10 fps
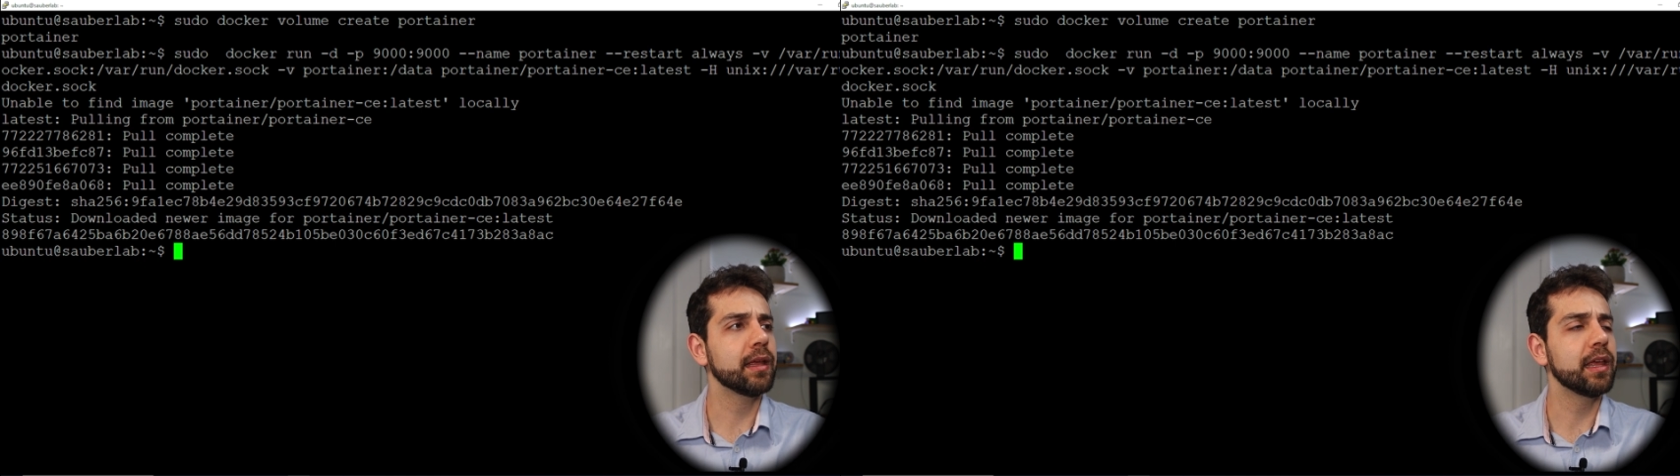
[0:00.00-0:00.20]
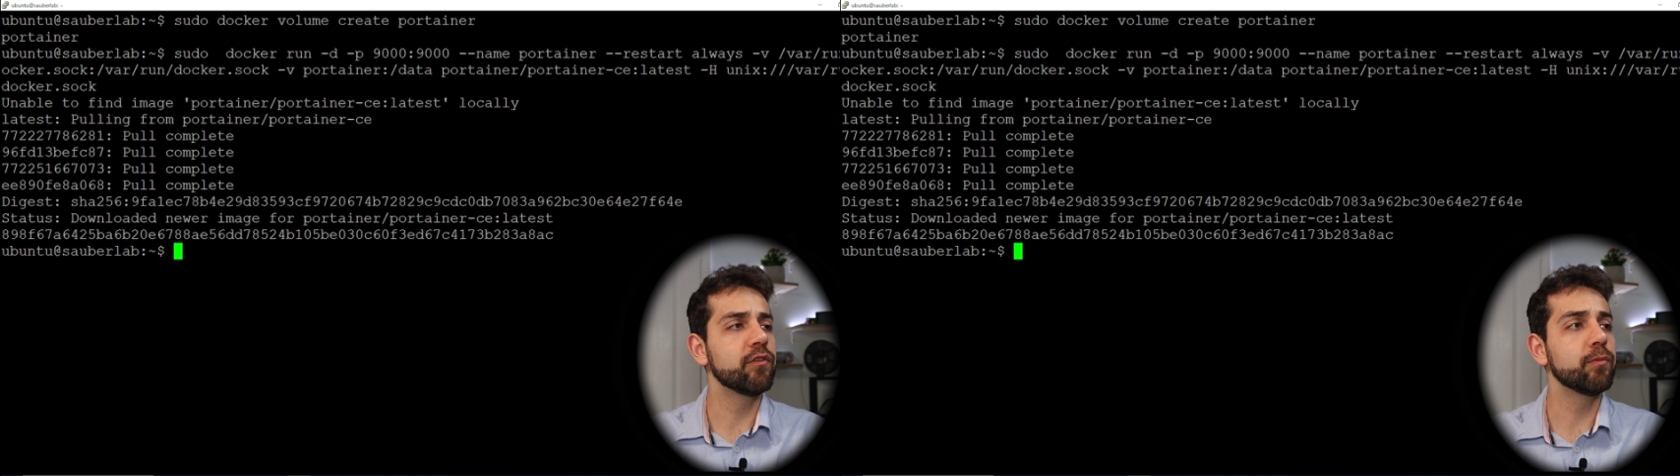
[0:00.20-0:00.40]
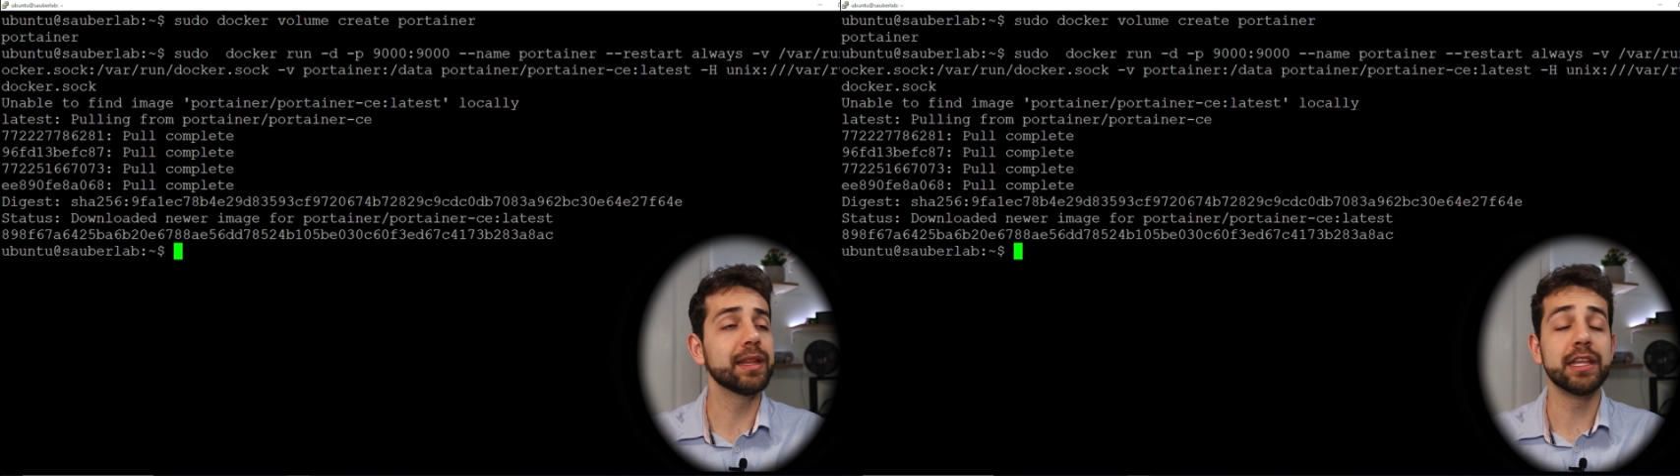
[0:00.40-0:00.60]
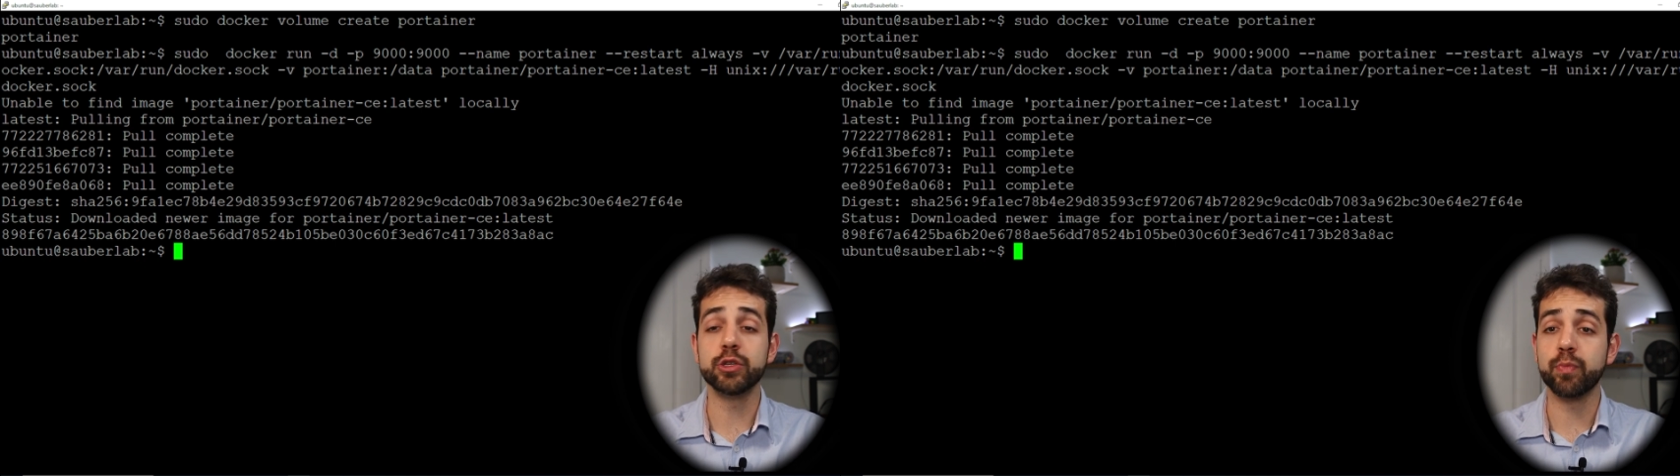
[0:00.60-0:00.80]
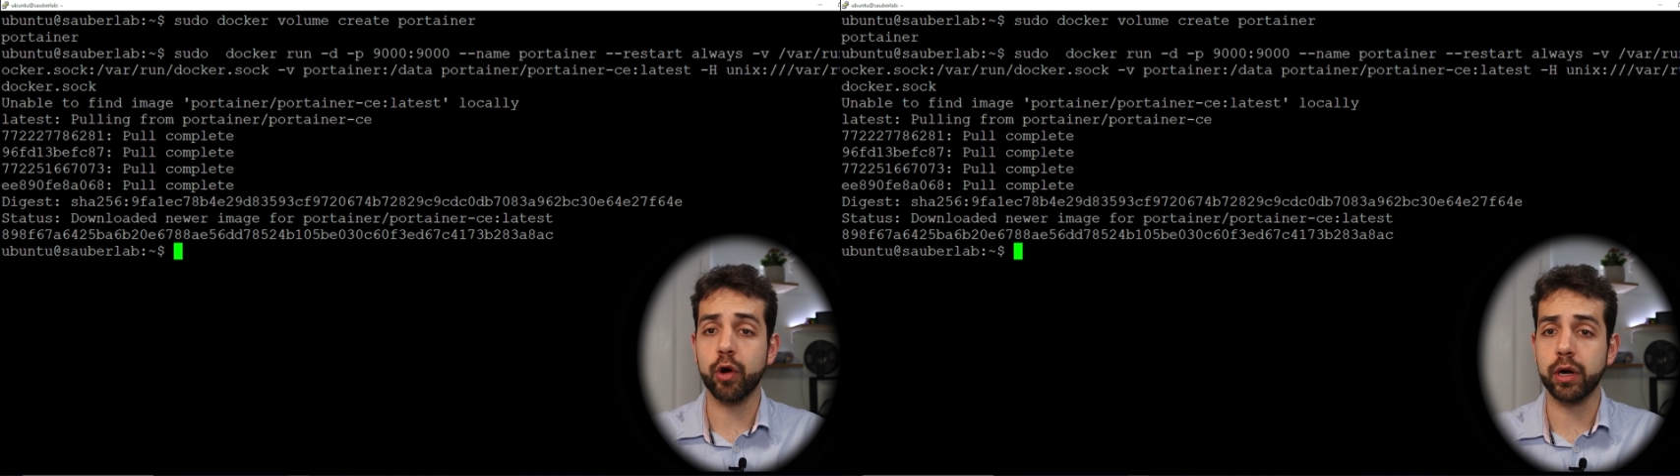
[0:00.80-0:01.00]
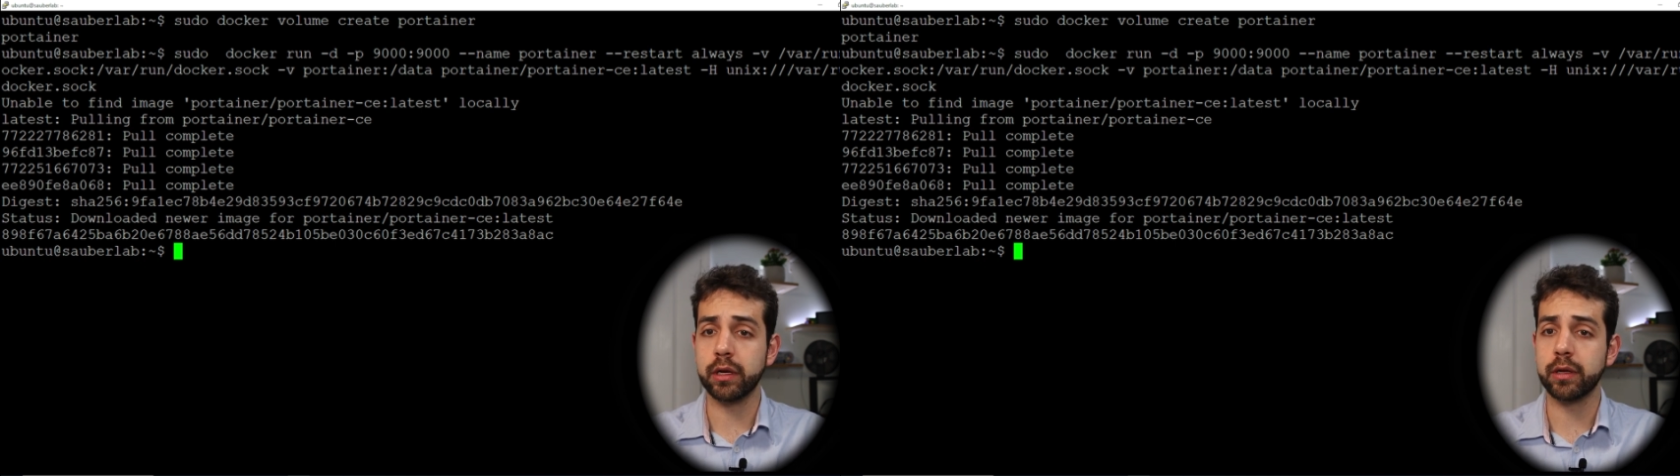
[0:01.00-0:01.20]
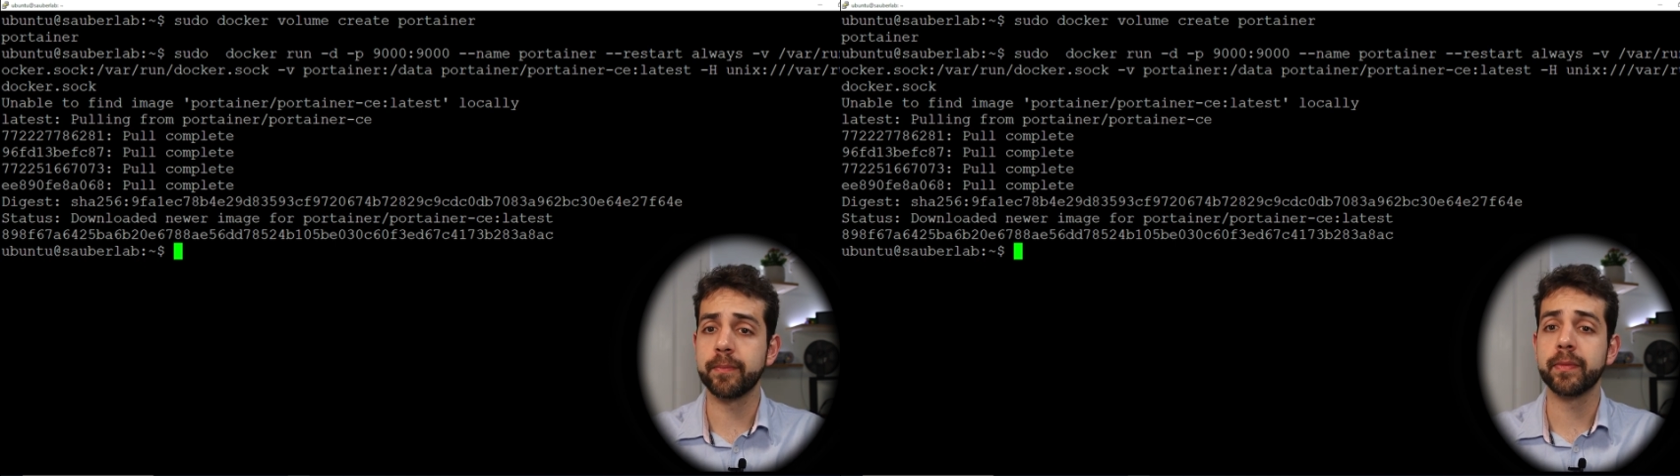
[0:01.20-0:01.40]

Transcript: give me this port.